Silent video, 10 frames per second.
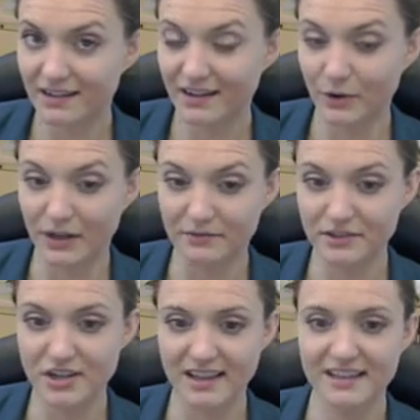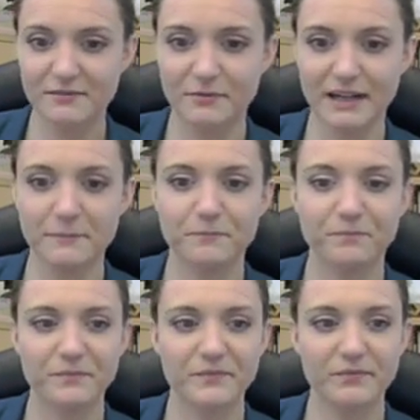right?
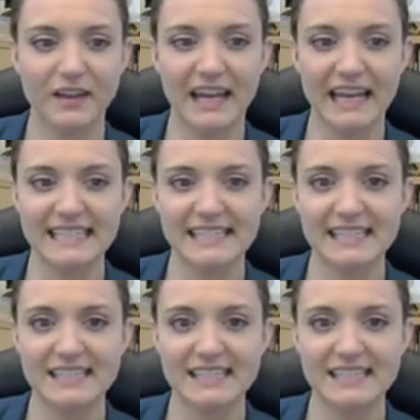And